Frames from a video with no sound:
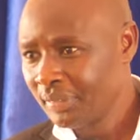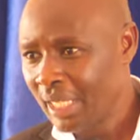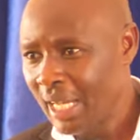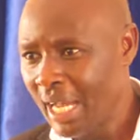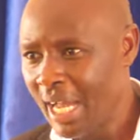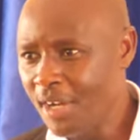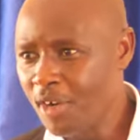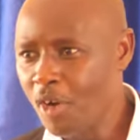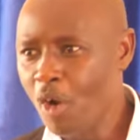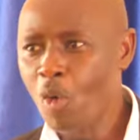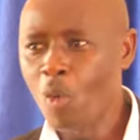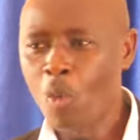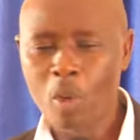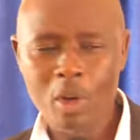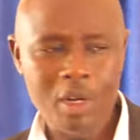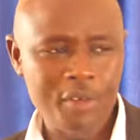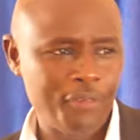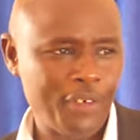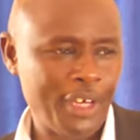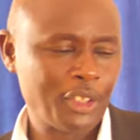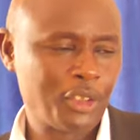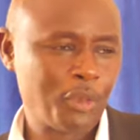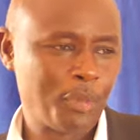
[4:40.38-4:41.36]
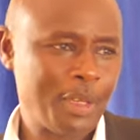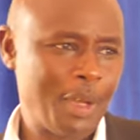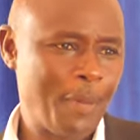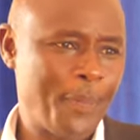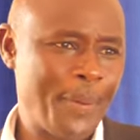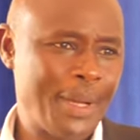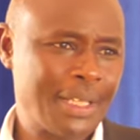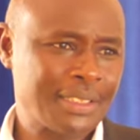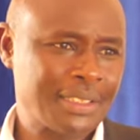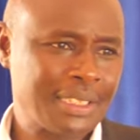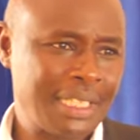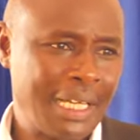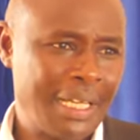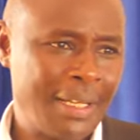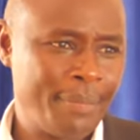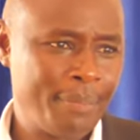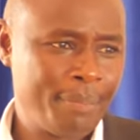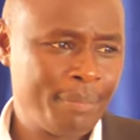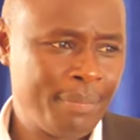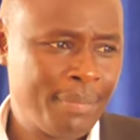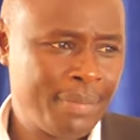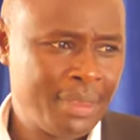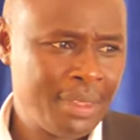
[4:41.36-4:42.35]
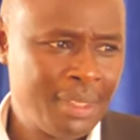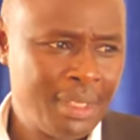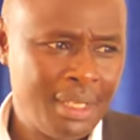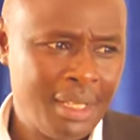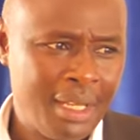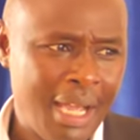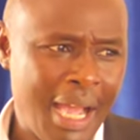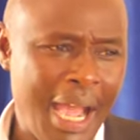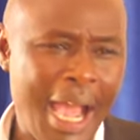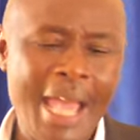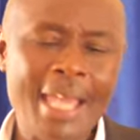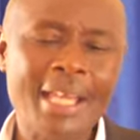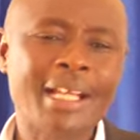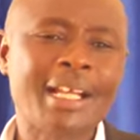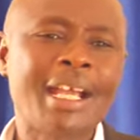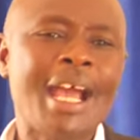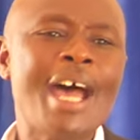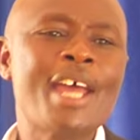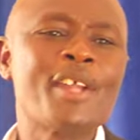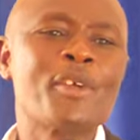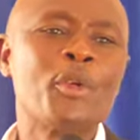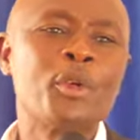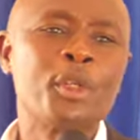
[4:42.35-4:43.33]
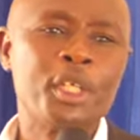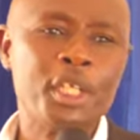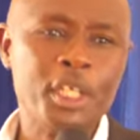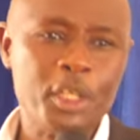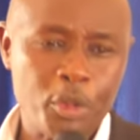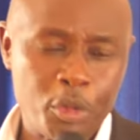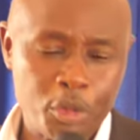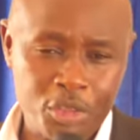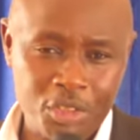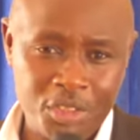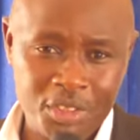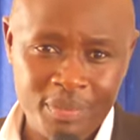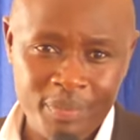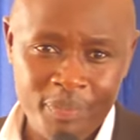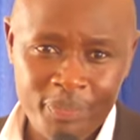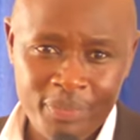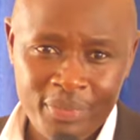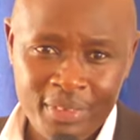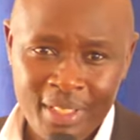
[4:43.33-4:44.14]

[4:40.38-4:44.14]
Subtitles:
I don't qualify to be a pastor. I carry good news.